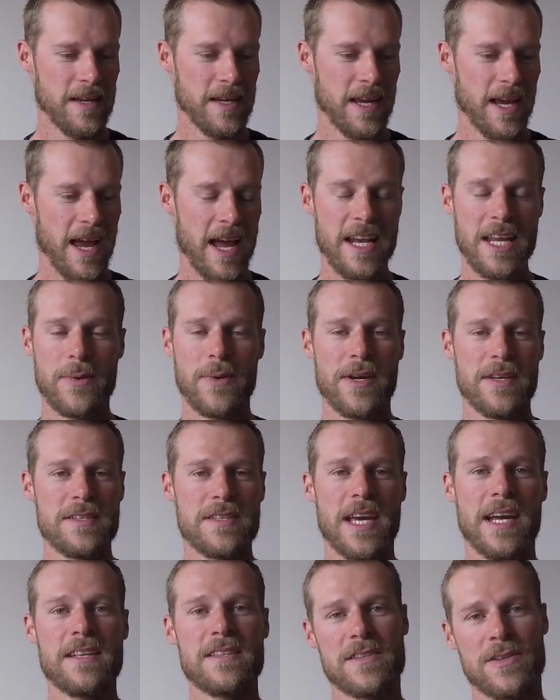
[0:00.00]

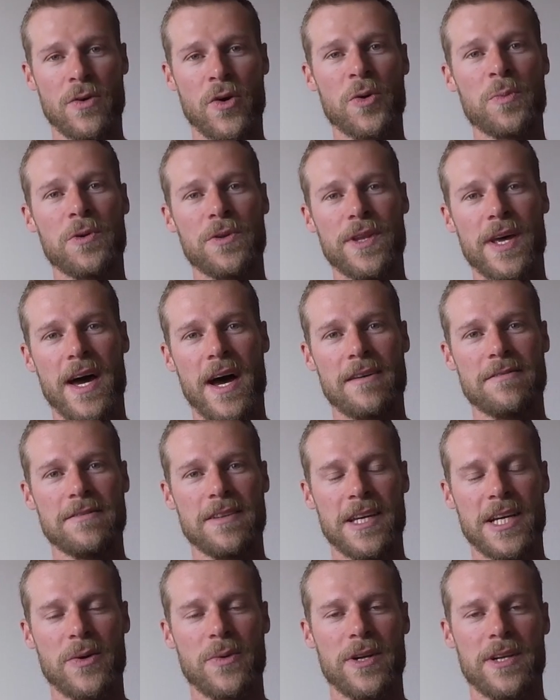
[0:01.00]
Anyways, it's normal to have
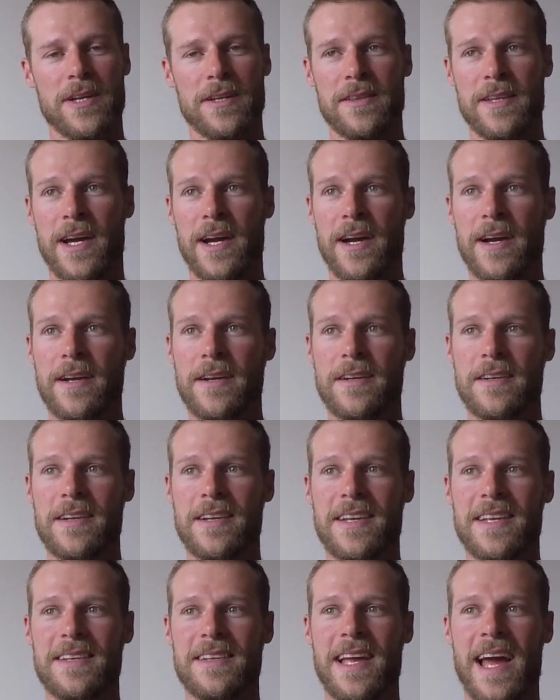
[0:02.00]
liquid in there
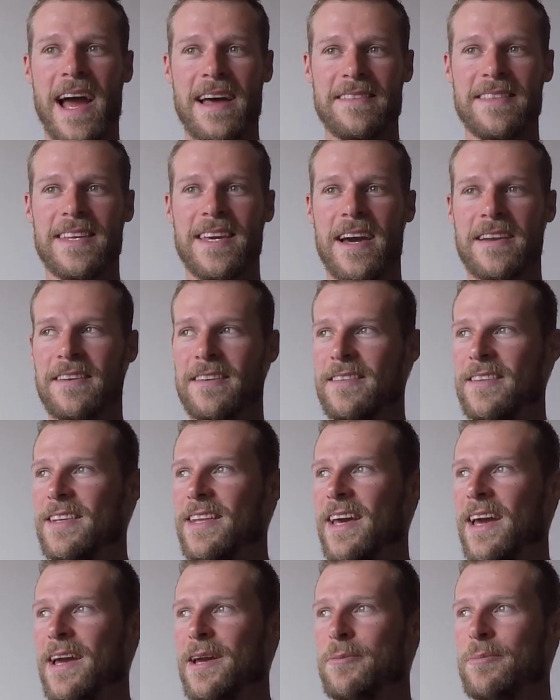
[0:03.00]
at the end of the
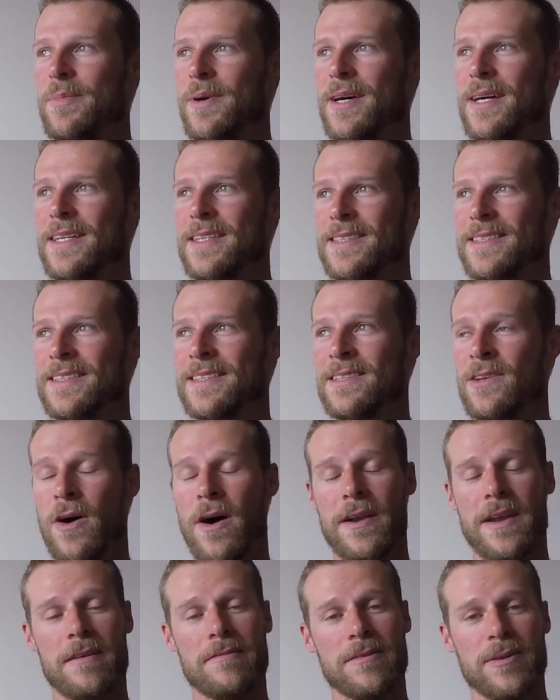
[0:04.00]
day, but
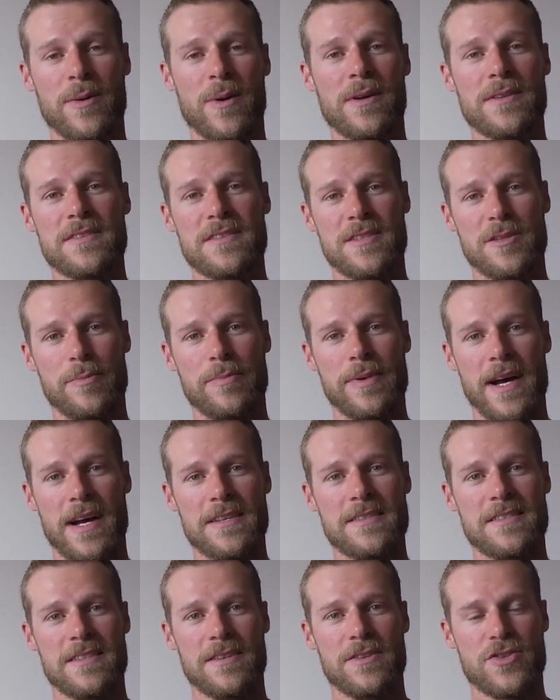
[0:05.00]
not everyone's the
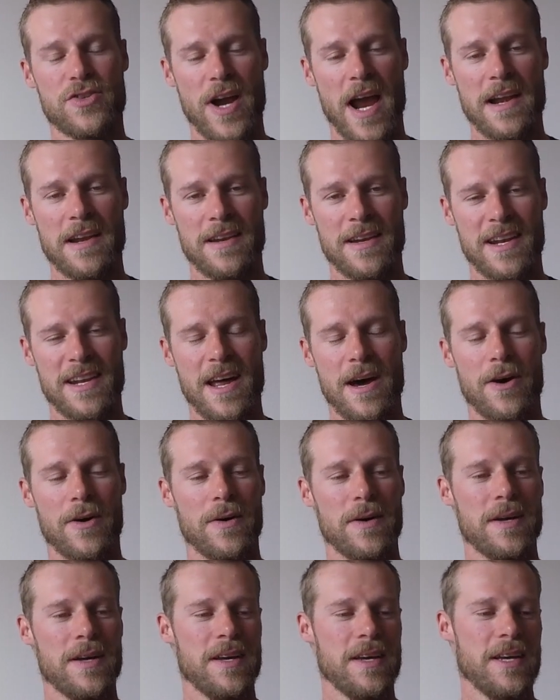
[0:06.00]
best at draining it out.
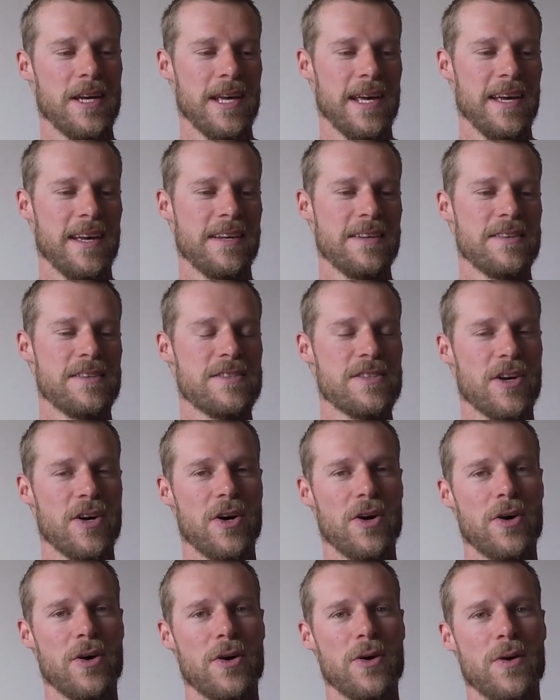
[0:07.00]

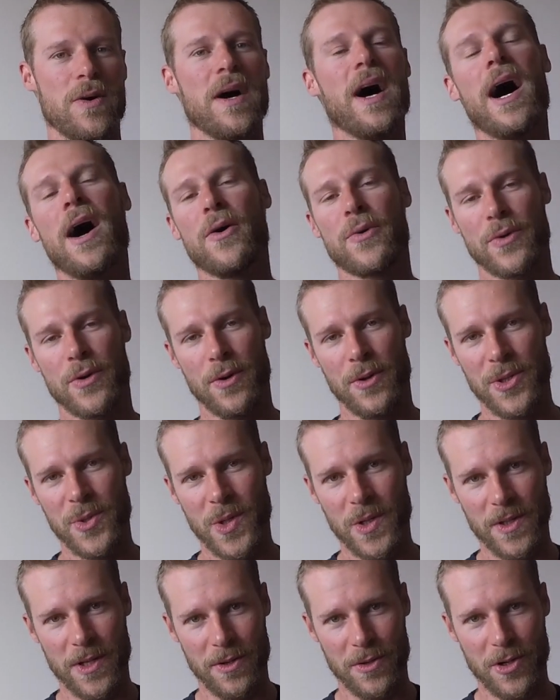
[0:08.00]
So I'll roll to a
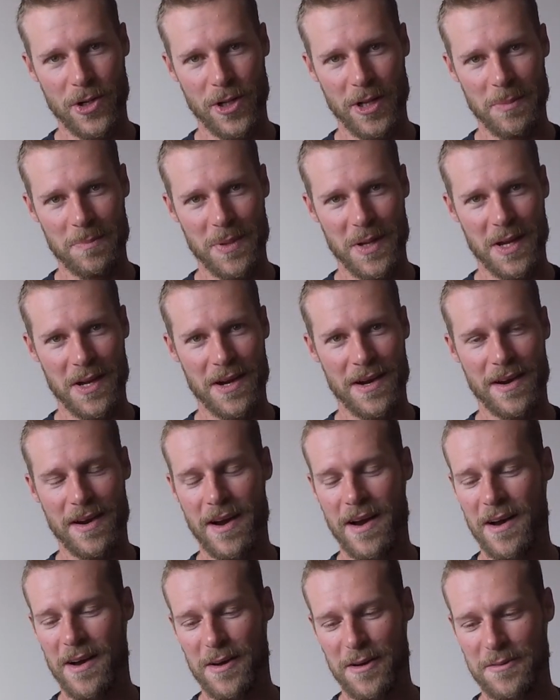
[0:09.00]
little clip here
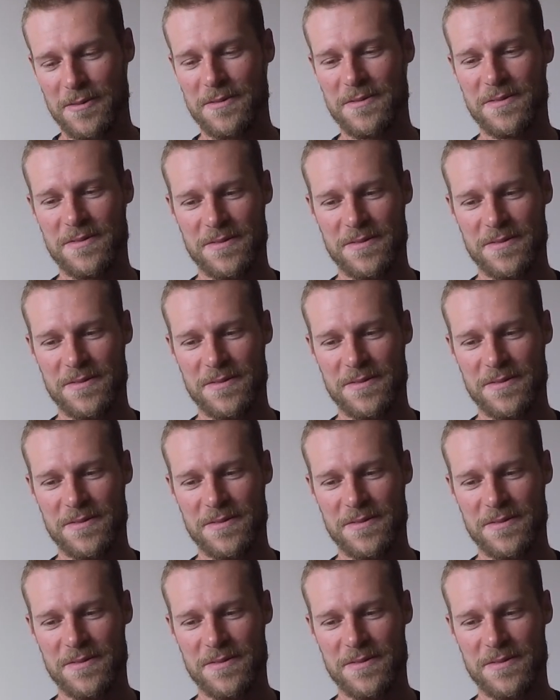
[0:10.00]
of